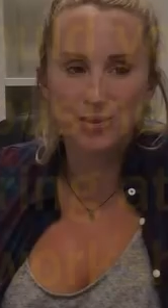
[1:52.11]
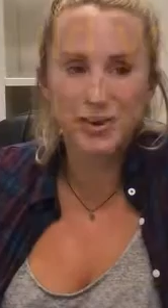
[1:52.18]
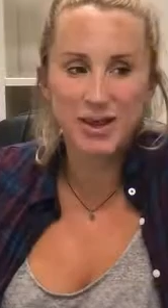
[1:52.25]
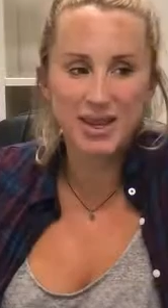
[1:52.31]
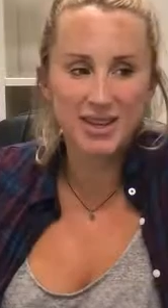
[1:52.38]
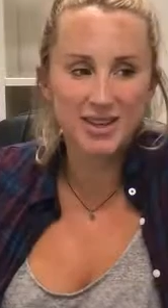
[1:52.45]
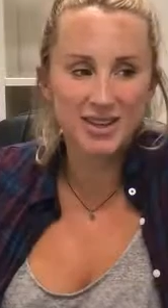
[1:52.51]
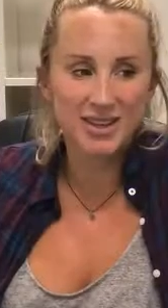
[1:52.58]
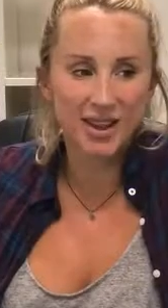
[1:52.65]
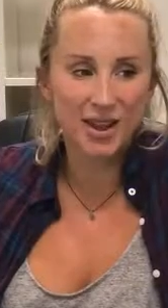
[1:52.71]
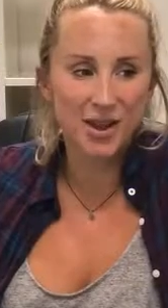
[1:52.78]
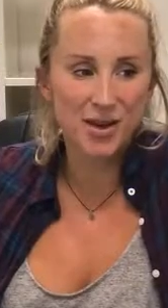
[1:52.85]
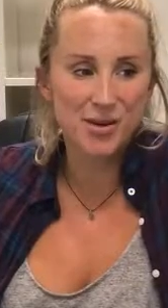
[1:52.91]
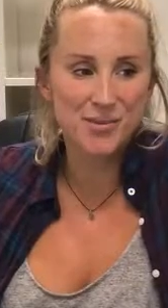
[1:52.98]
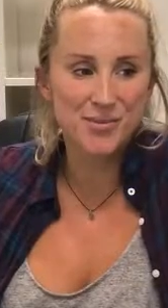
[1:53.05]
It's been,
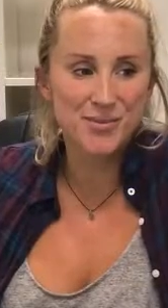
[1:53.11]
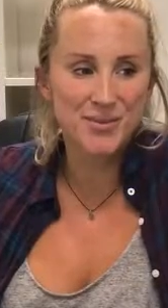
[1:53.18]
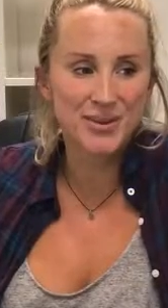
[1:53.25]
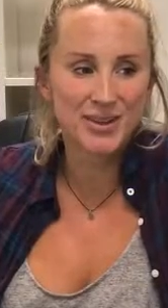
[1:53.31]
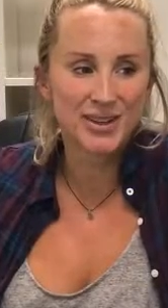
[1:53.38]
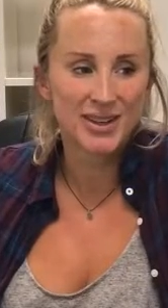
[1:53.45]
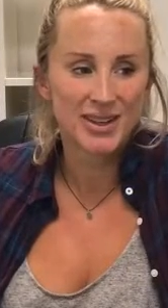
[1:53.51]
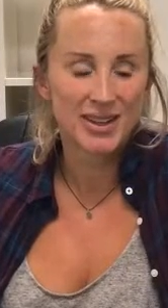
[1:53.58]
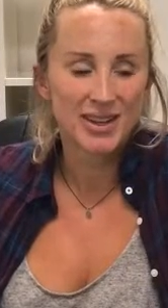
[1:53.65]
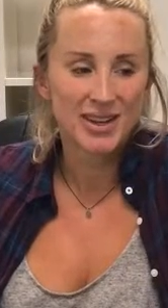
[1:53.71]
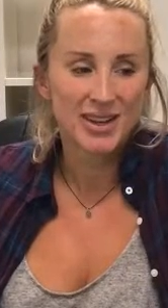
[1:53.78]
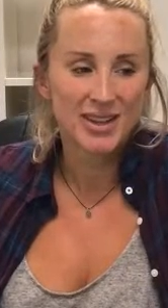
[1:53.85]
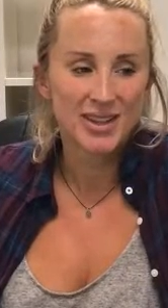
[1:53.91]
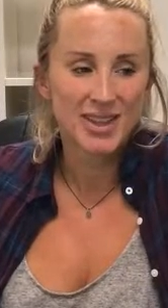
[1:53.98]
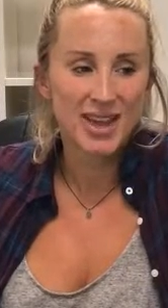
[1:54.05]

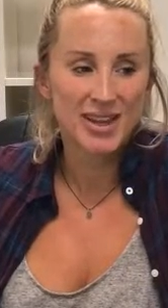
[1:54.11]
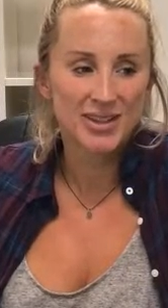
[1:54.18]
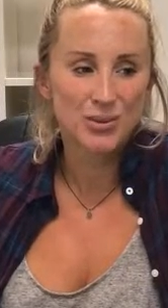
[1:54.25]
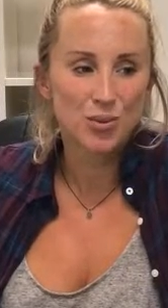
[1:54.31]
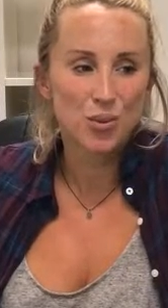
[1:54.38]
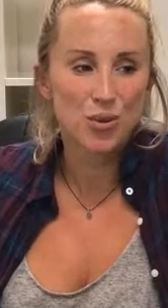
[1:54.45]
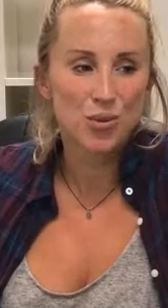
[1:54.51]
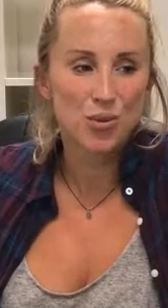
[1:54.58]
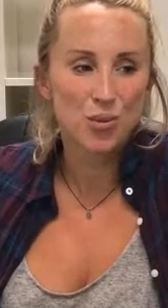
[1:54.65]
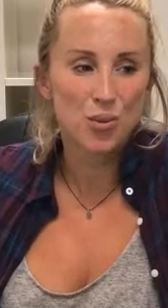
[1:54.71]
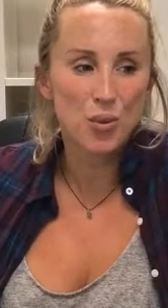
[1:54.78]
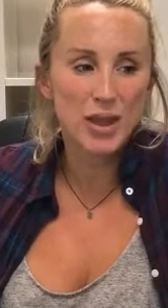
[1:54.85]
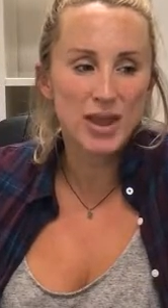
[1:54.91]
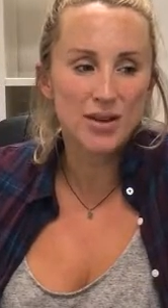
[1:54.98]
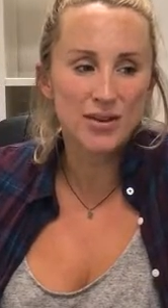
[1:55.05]
that's what
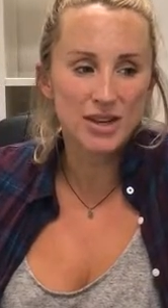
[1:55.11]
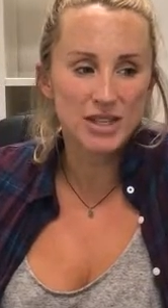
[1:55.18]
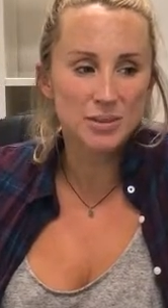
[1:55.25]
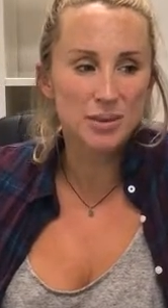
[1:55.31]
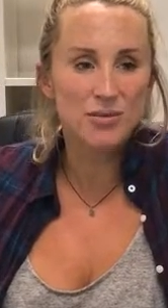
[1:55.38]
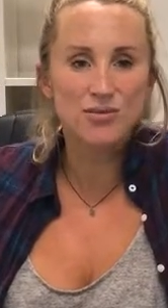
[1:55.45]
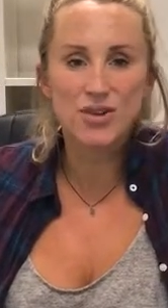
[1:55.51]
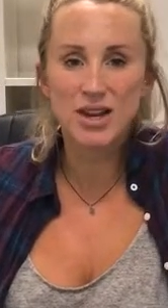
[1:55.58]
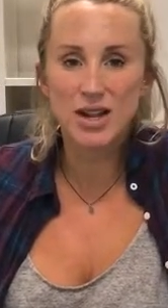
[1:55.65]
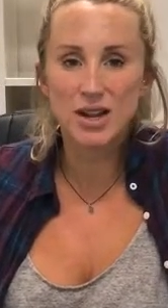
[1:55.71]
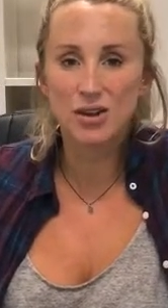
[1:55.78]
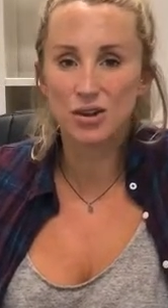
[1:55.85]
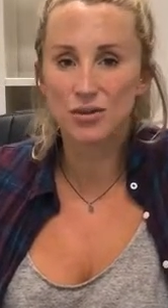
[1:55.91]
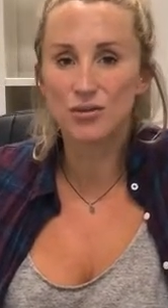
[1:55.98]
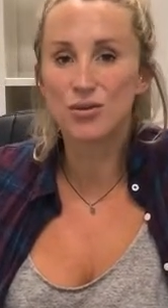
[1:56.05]
we have actually been really
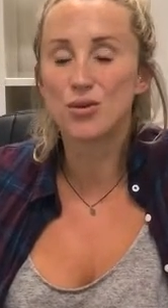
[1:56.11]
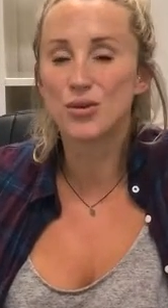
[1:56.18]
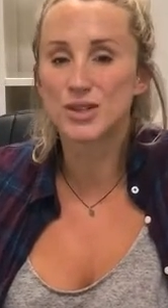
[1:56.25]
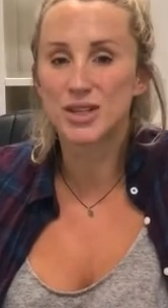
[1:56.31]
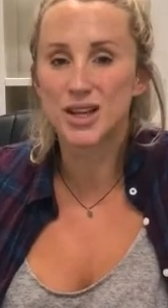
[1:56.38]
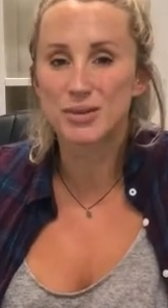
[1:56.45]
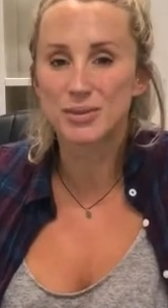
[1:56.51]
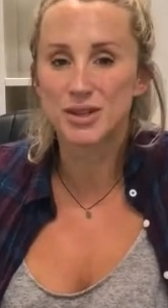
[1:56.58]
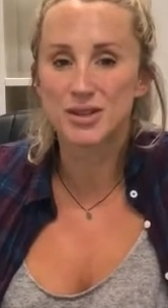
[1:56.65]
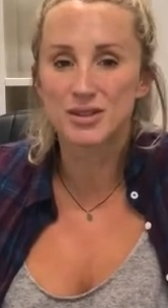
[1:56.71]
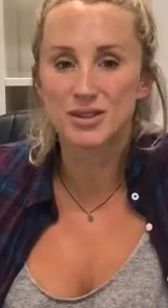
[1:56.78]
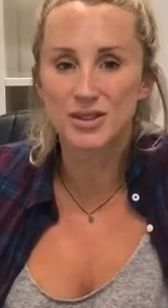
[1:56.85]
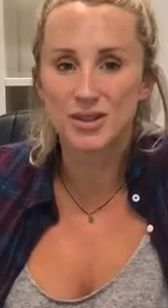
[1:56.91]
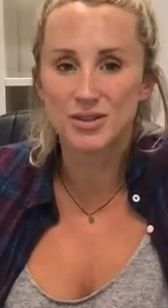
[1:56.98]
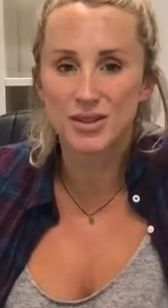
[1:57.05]
looking forward to coming
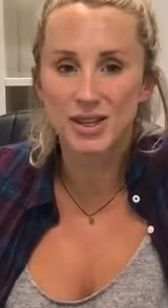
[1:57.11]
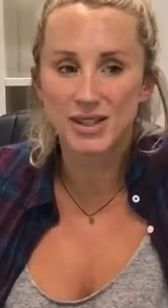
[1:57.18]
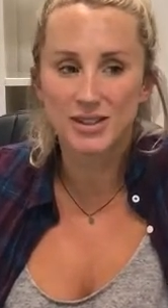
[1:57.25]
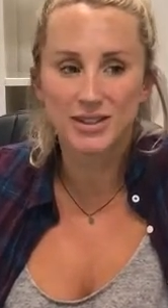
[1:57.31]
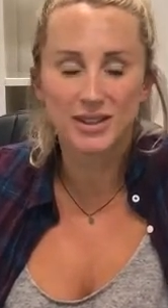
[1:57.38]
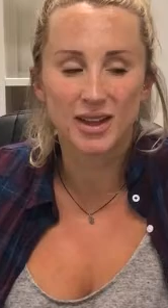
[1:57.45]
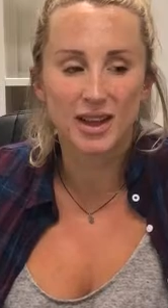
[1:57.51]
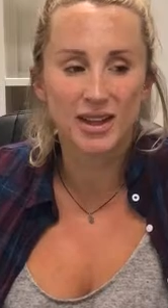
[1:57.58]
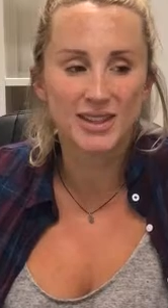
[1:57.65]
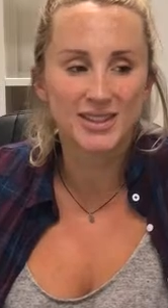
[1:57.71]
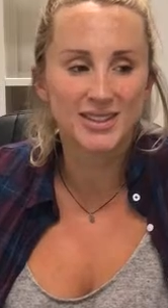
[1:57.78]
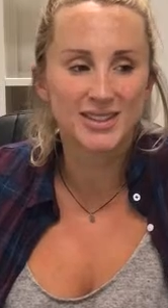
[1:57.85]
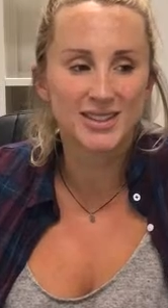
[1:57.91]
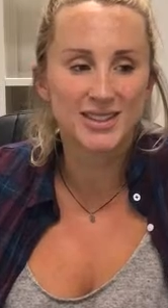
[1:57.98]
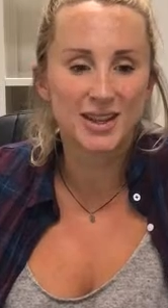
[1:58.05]
to do this,
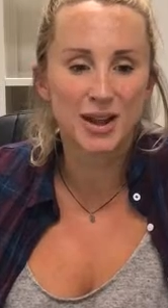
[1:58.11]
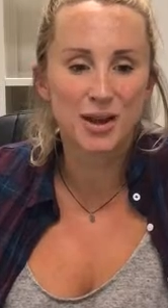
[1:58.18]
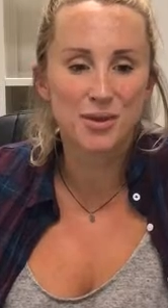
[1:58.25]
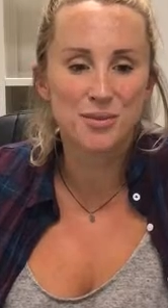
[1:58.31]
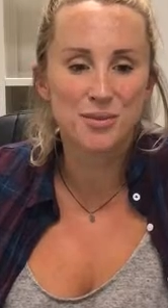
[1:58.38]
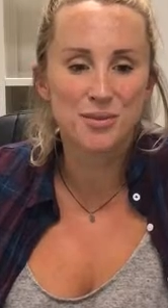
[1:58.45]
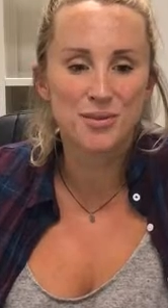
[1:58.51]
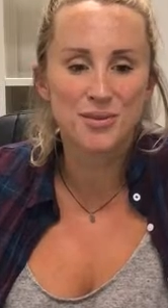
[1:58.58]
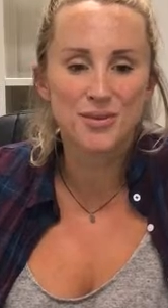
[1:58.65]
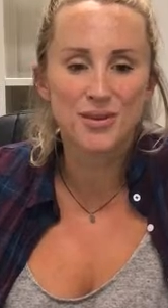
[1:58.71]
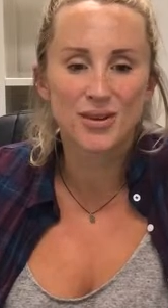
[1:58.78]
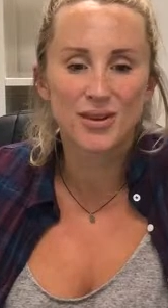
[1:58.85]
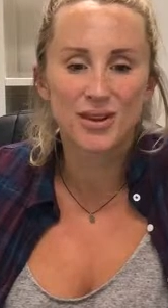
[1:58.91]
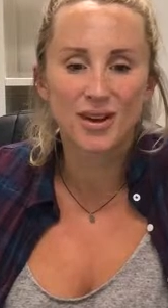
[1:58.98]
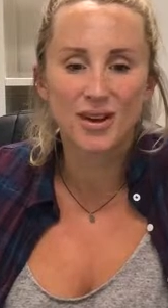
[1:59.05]
and
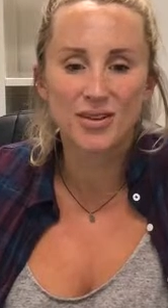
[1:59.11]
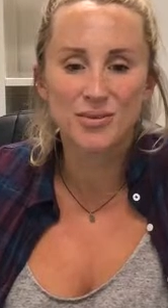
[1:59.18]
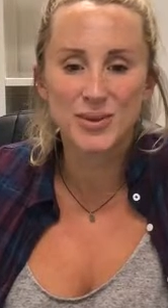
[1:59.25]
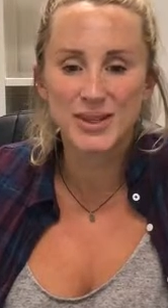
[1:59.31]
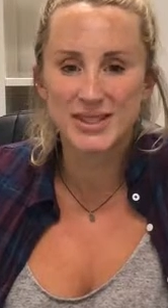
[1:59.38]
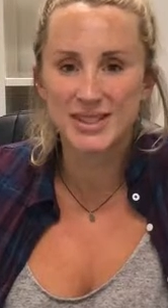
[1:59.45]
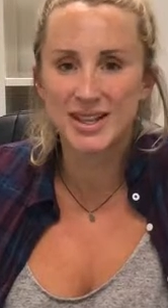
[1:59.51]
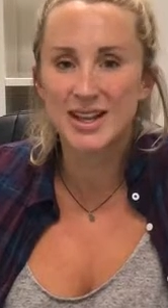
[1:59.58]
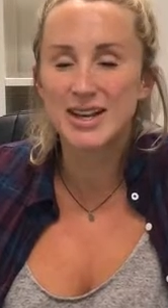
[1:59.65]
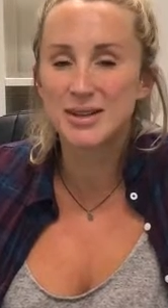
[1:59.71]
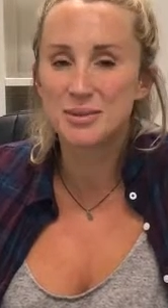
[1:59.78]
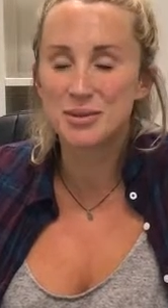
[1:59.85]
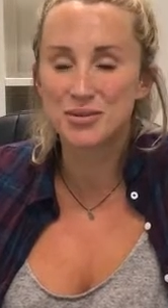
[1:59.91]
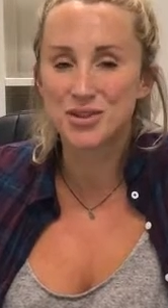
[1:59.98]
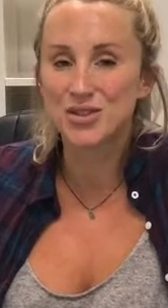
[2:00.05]
I've been a little
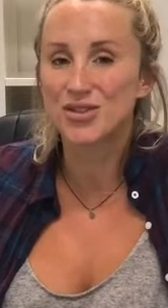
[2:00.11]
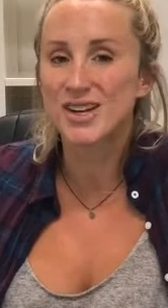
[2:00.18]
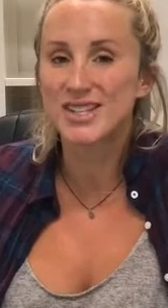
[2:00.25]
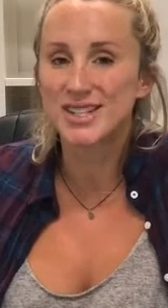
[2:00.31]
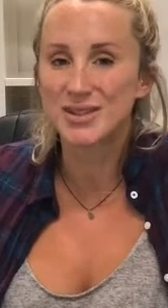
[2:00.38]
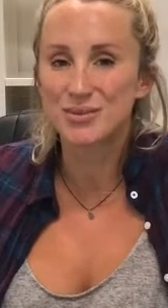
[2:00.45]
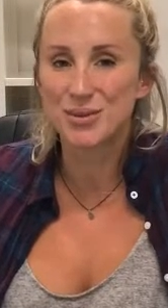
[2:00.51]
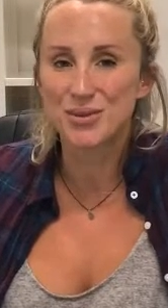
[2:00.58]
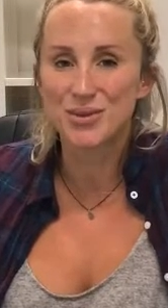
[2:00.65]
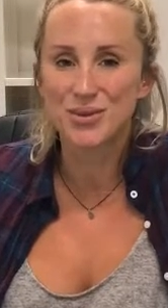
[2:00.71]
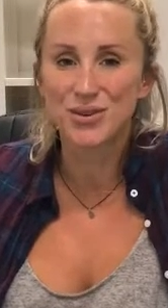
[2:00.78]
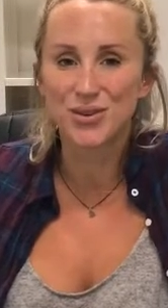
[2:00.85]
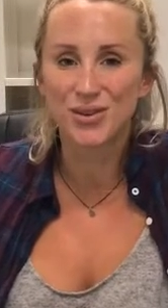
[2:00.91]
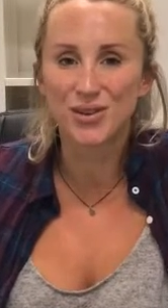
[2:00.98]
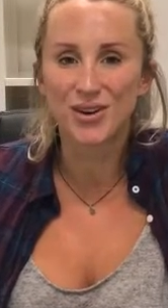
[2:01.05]
bit frustrated
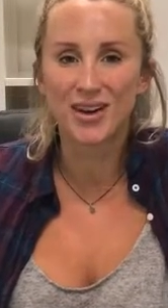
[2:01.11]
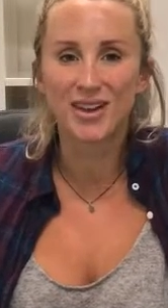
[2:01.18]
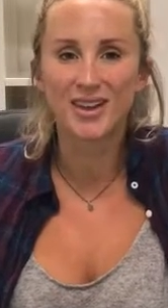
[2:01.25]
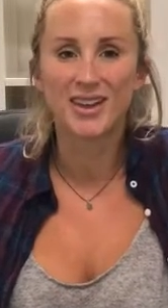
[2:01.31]
before.